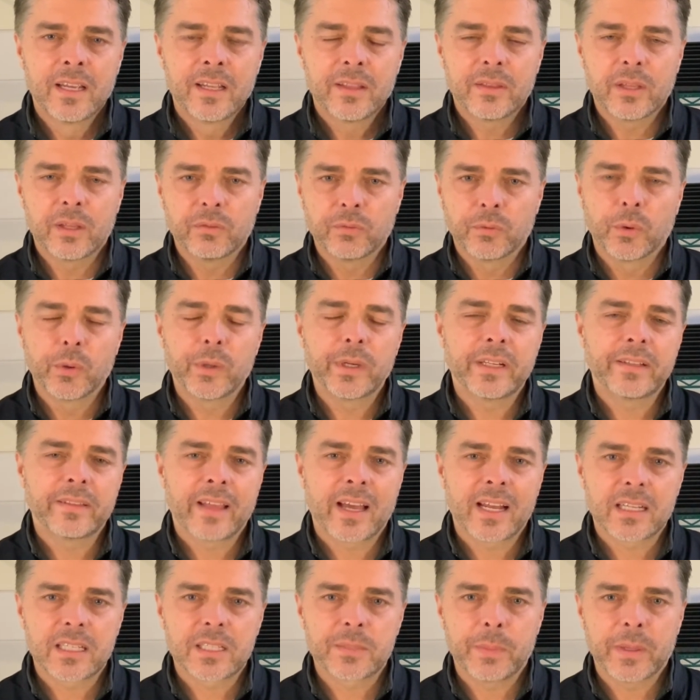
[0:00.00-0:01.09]
than ruining
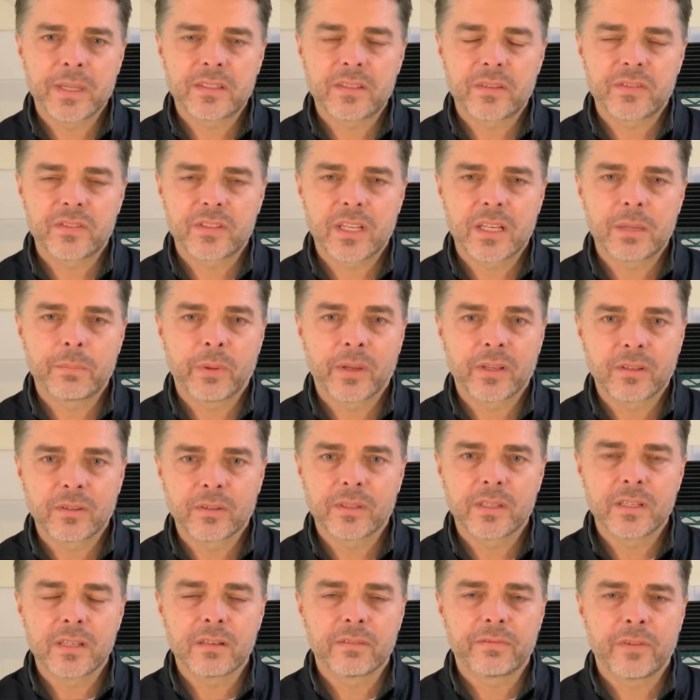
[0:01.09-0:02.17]
that expensive steak by
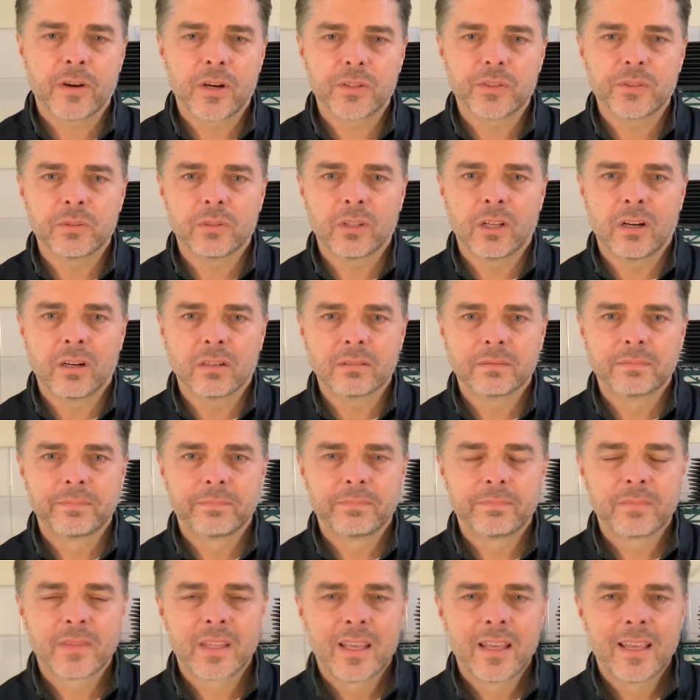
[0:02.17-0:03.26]
cooking it far too long.
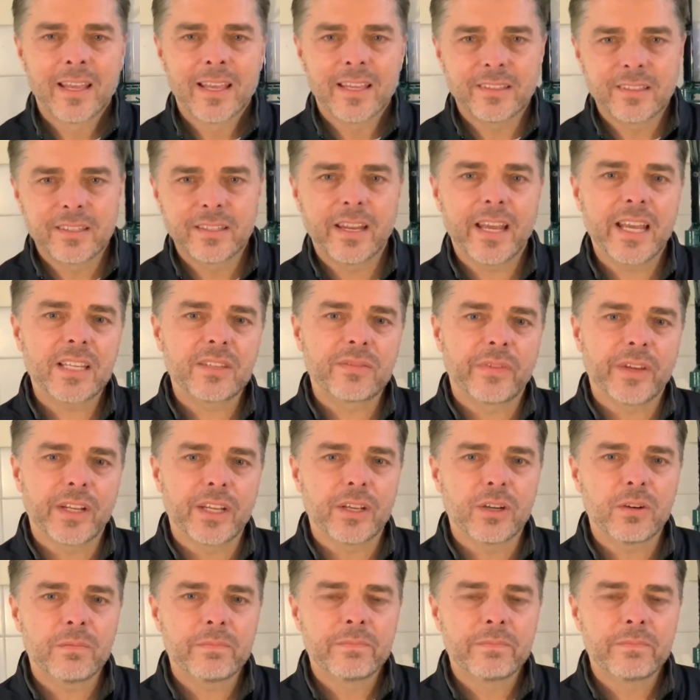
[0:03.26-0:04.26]
In today's video,